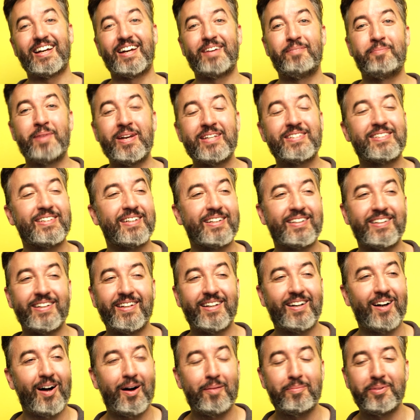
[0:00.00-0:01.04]
I
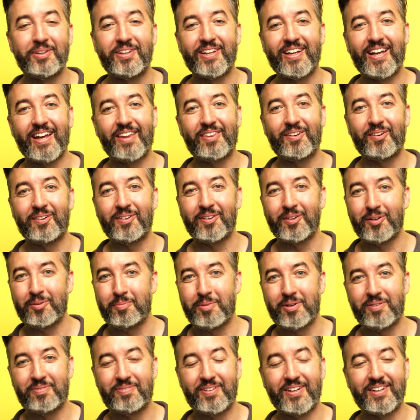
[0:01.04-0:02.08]
basically cobbled together a little bit of